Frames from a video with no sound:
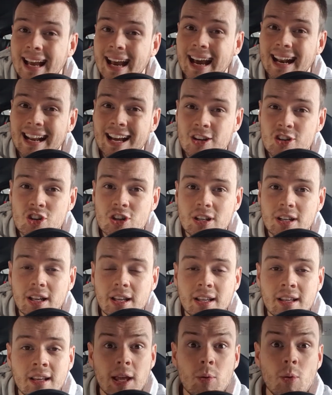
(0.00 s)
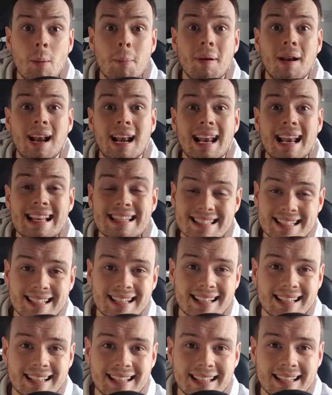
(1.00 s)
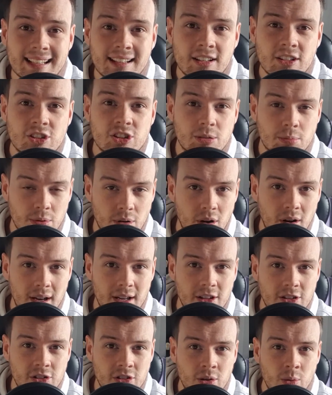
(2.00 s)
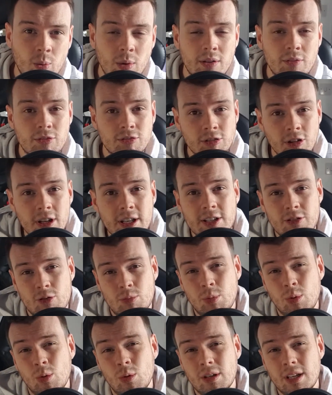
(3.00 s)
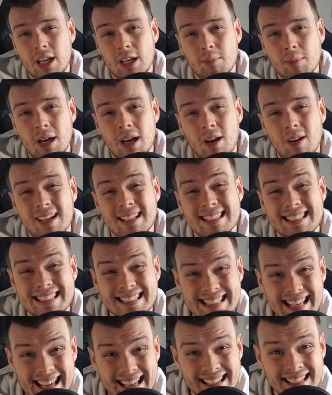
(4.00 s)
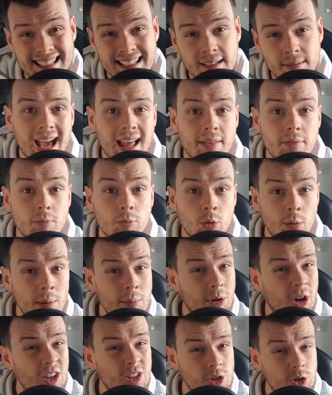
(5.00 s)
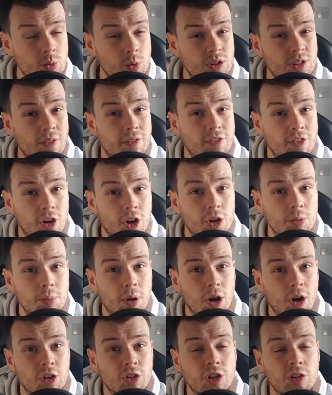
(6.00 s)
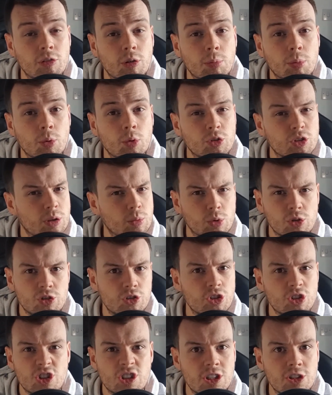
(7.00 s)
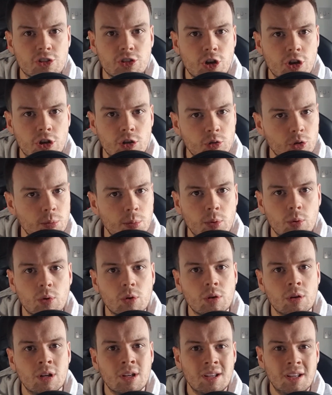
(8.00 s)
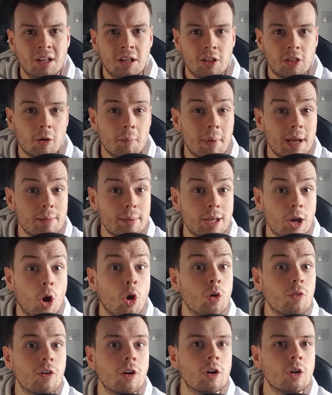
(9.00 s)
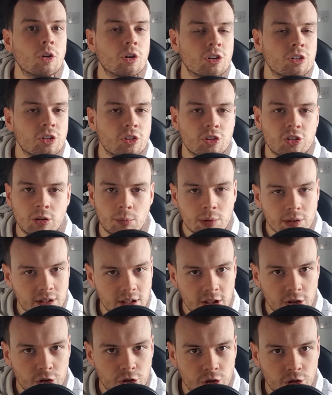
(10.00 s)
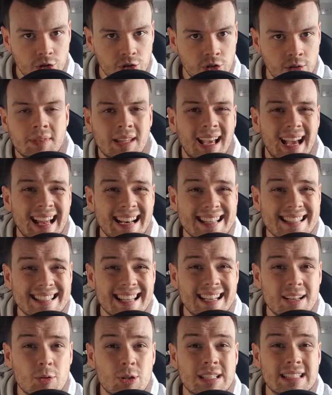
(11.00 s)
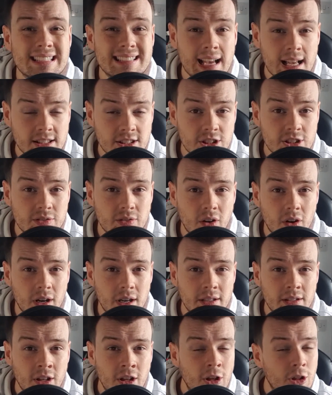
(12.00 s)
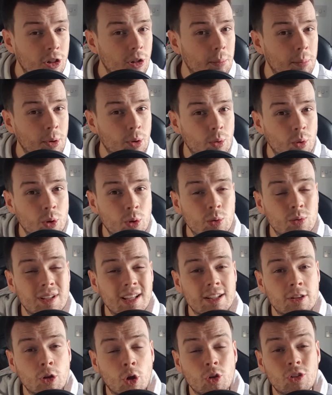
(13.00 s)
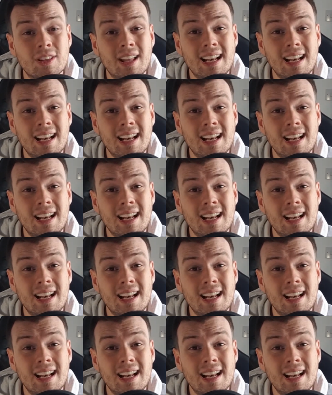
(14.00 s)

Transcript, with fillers: And actually, they were pleasantly surprised when Friday's report came out and said, and remember guys, this was a third-party report, so it wasn't just an internal report that maybe overlooked some of the issues. And it said it was satisfied that Boohoo did not